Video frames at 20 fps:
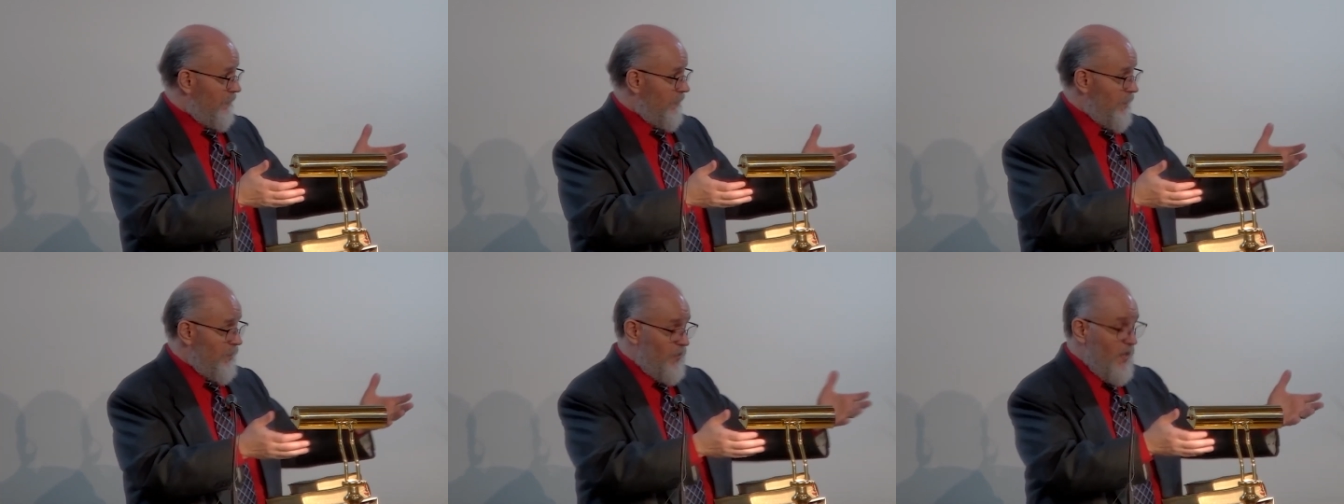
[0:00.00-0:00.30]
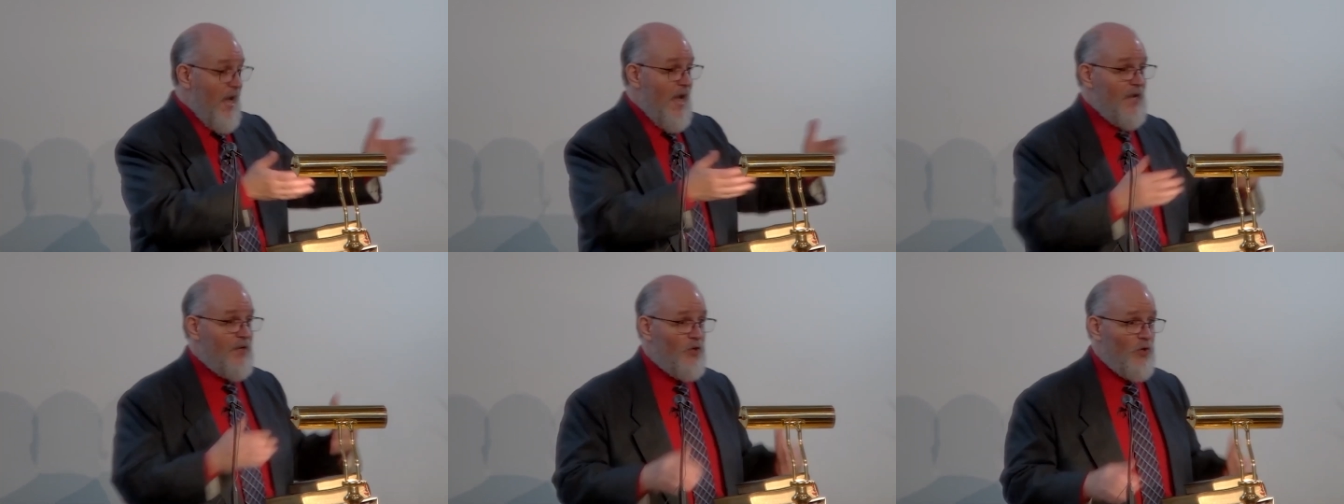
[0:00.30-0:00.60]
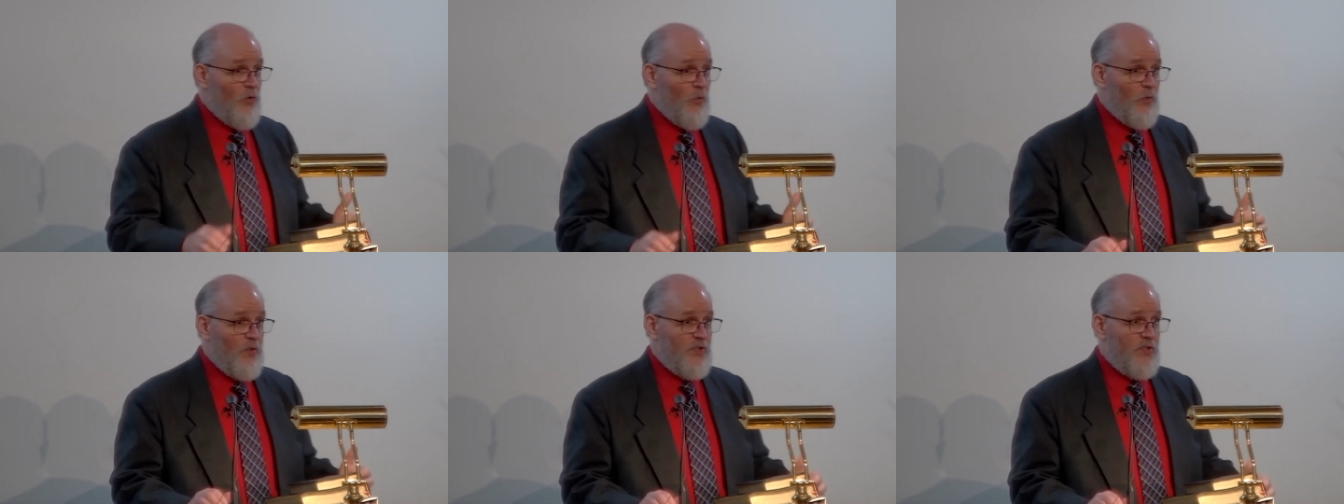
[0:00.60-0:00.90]

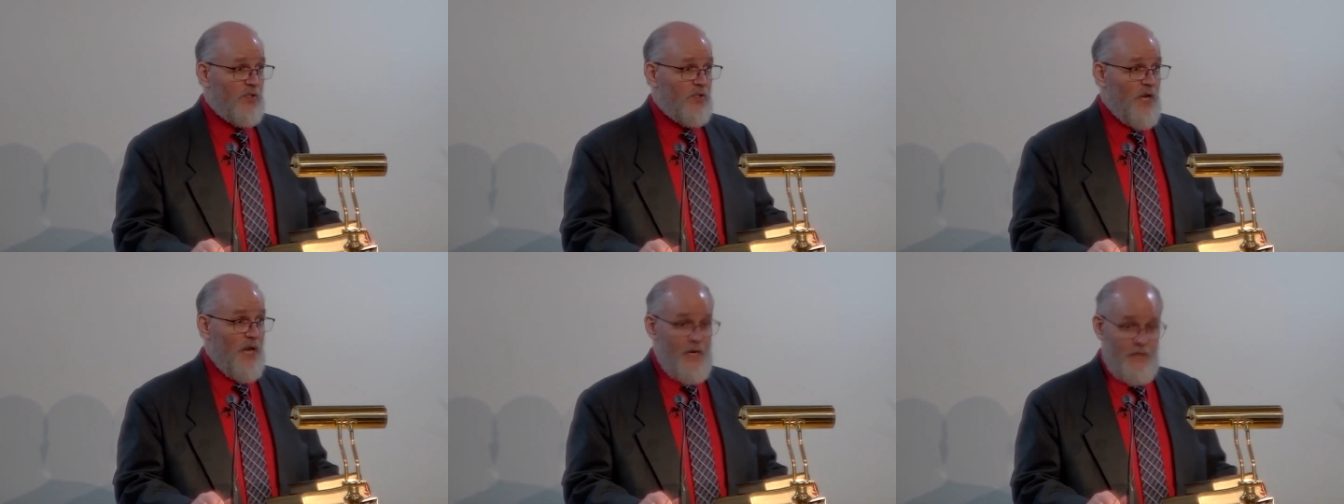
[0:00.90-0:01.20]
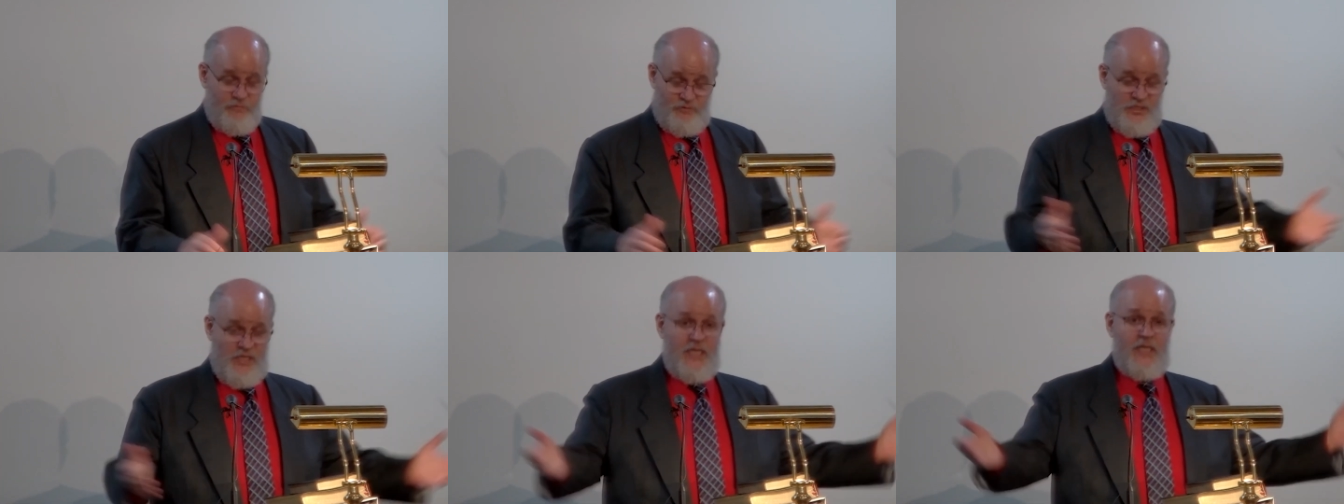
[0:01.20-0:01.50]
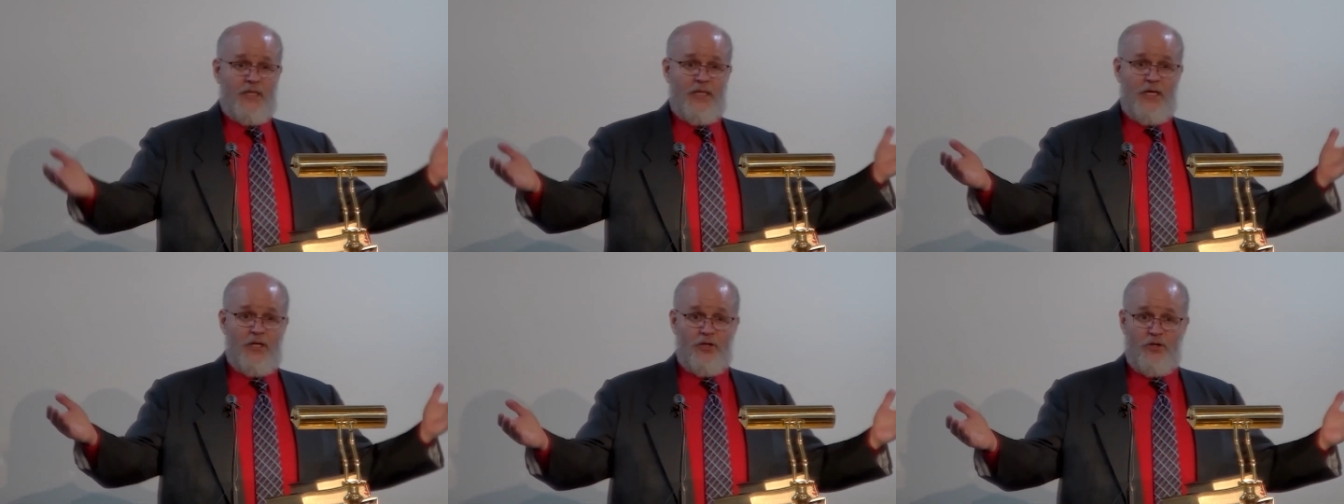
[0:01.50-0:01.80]
Nathaniel would say, Does
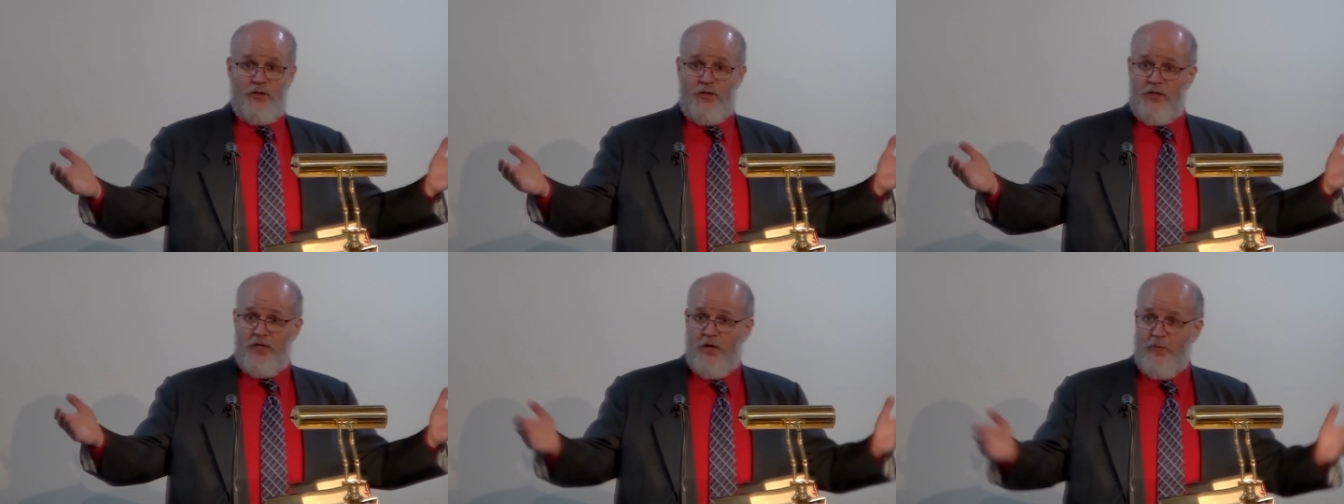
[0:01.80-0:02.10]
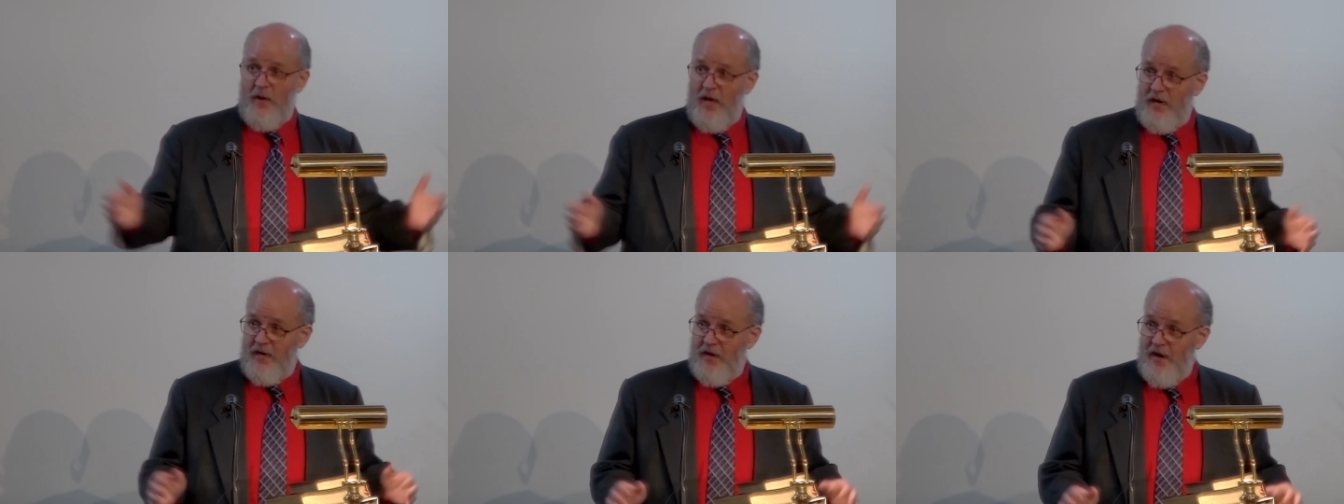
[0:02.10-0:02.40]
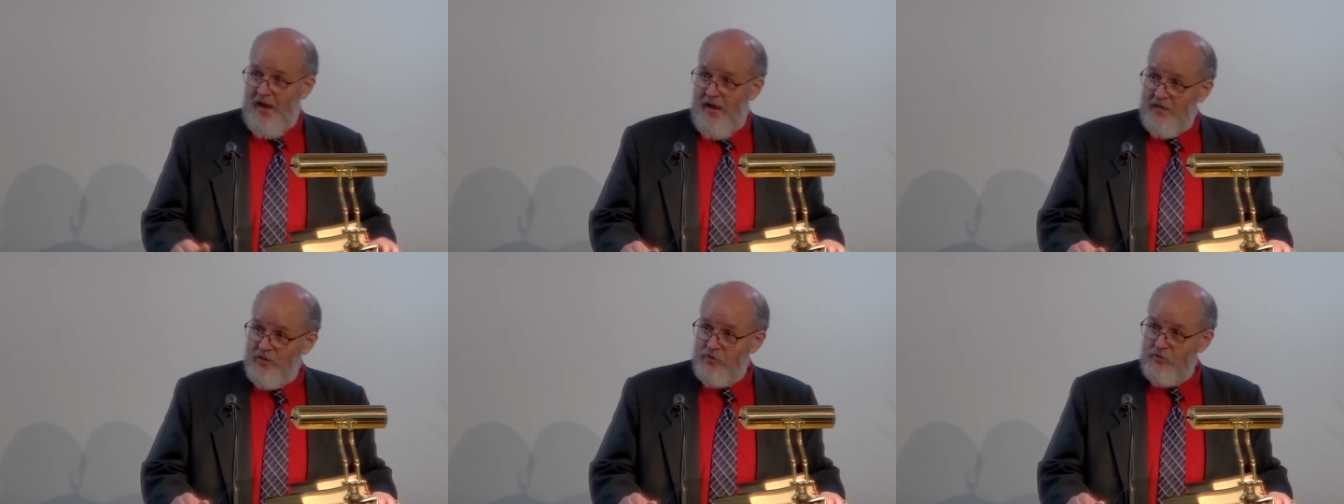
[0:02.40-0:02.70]
anything good come out of
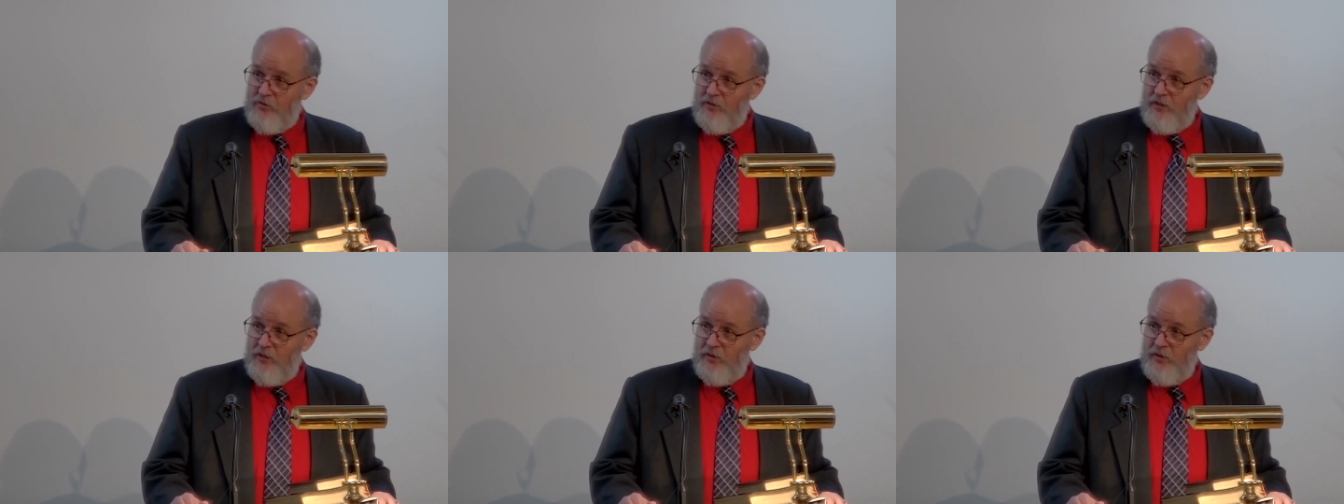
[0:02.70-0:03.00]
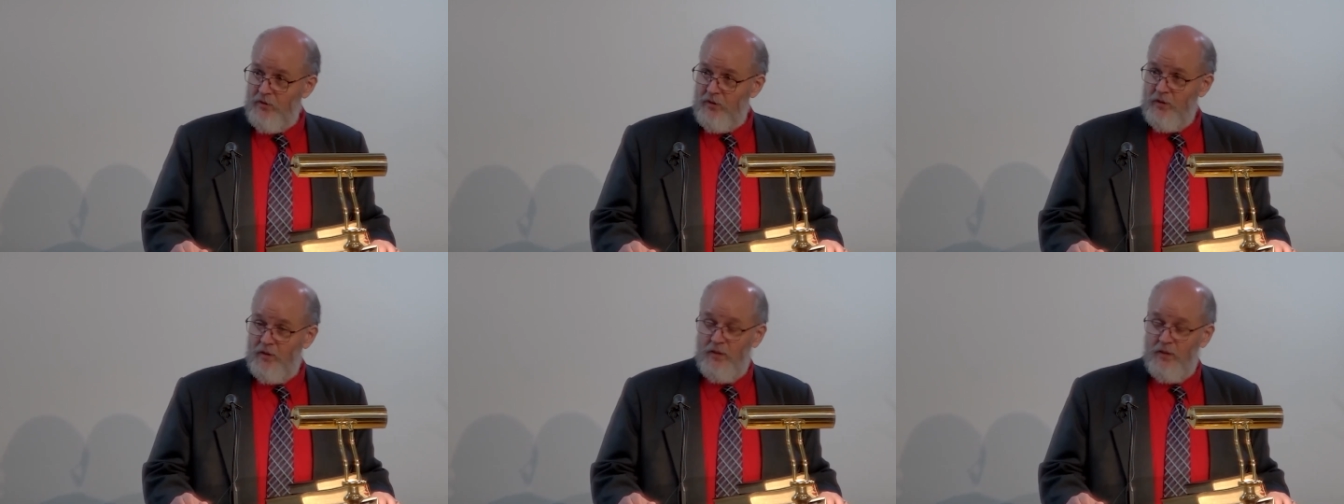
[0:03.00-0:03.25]
Nazareth?